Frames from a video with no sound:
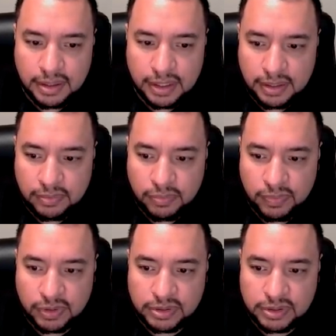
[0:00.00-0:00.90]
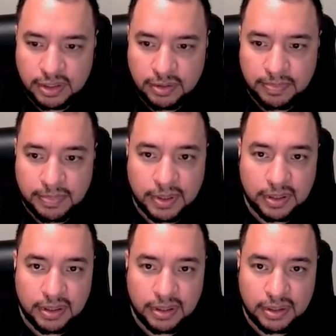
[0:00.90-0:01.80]
and we want to set up
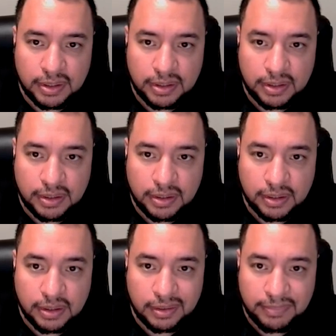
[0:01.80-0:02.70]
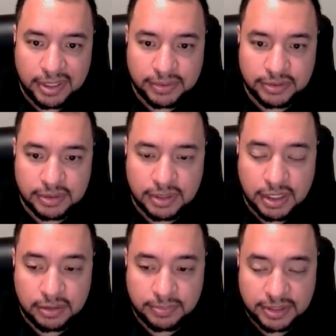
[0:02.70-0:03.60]
our mails
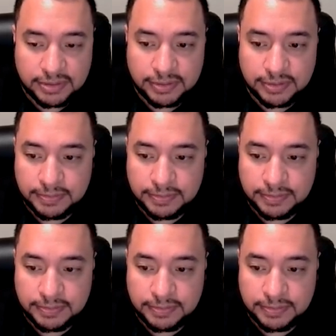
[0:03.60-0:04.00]
and domains.